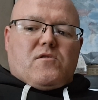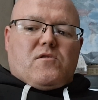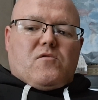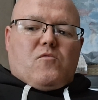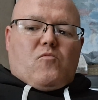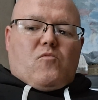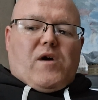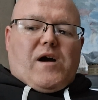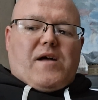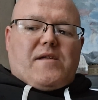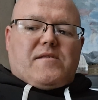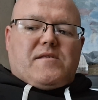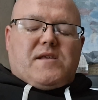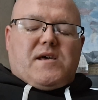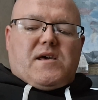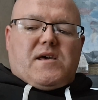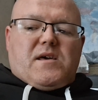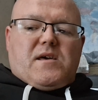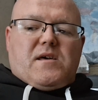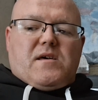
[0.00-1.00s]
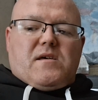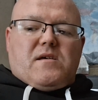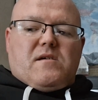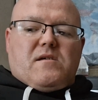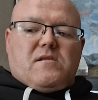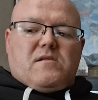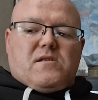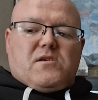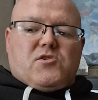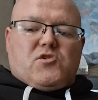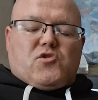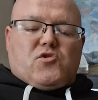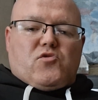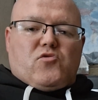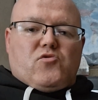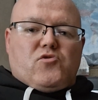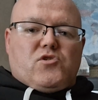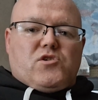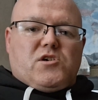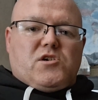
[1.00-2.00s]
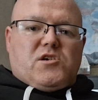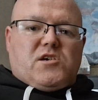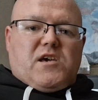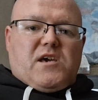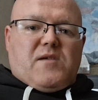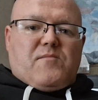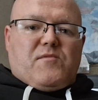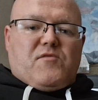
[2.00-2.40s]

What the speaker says: one day the Screws just came